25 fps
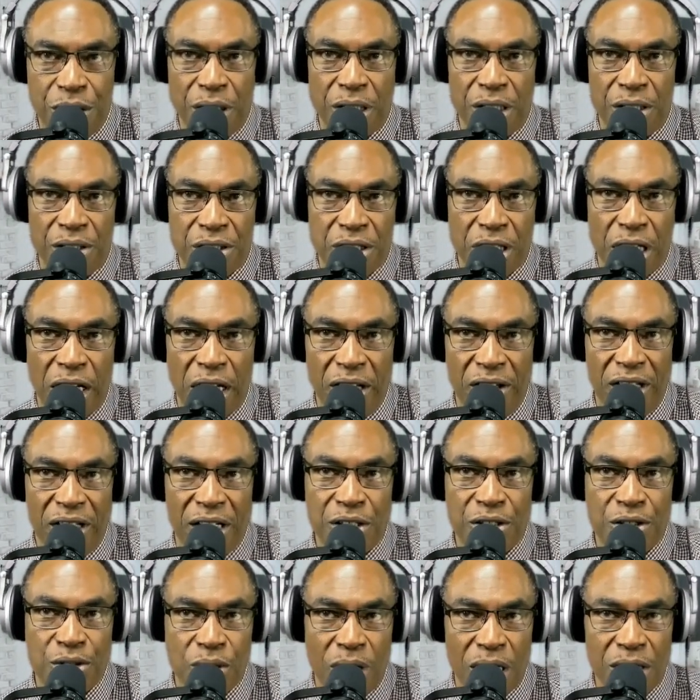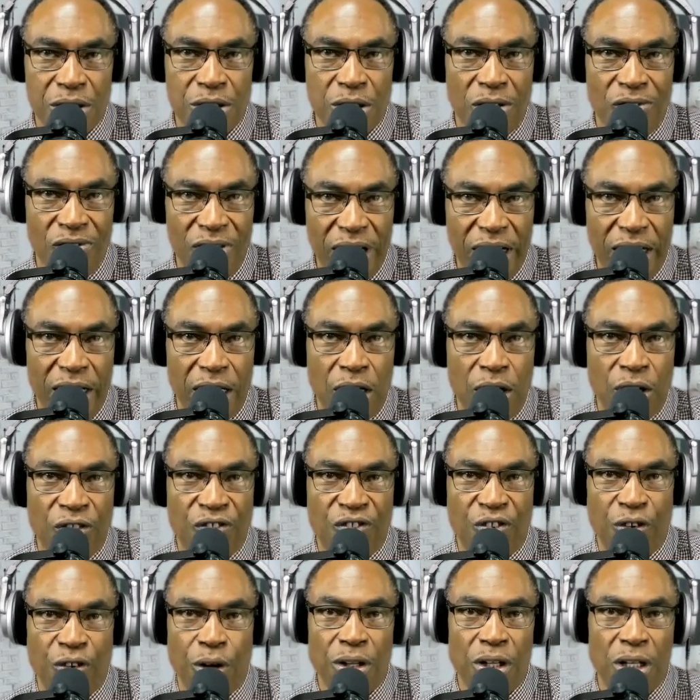You can study the instructional
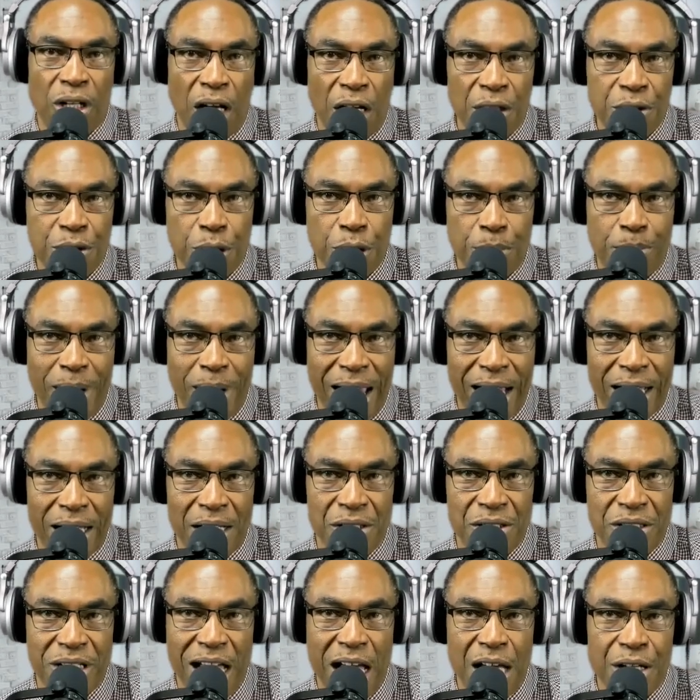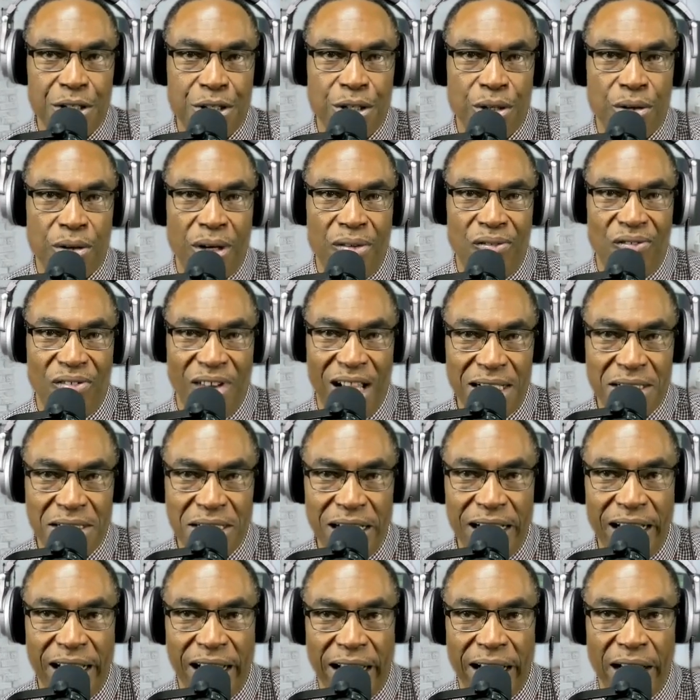videos for the lawsuit package that you're
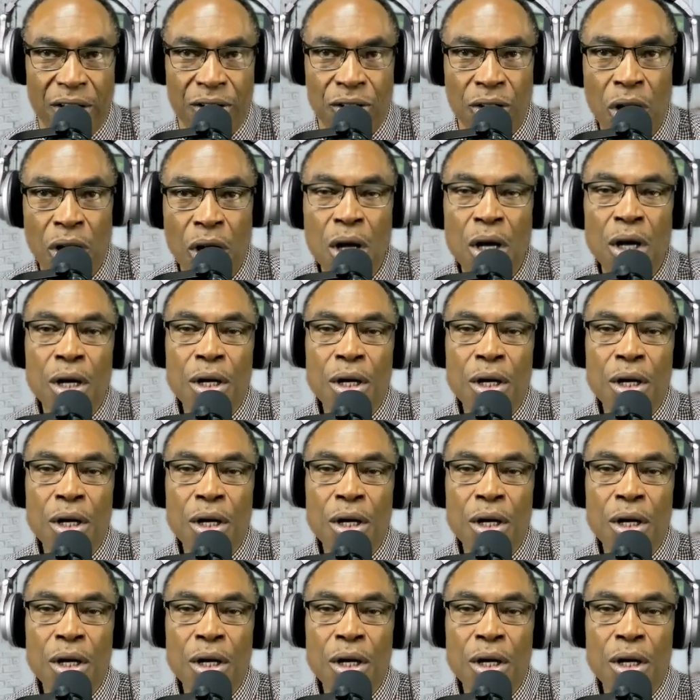investing in.